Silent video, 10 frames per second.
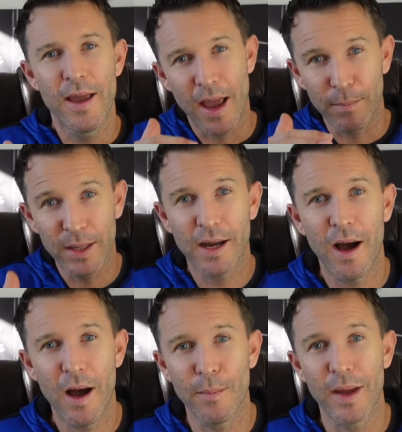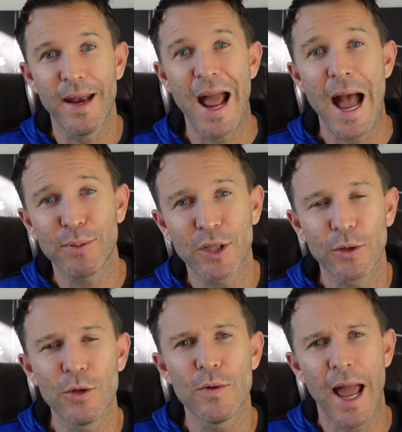and become an
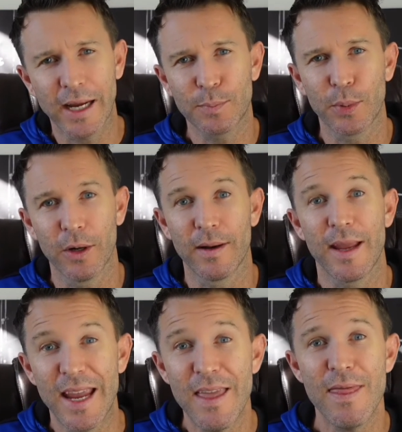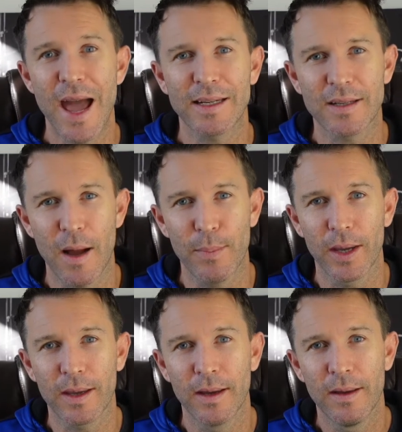absolute expert in that
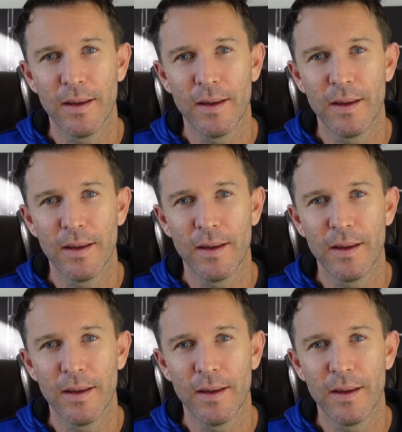topic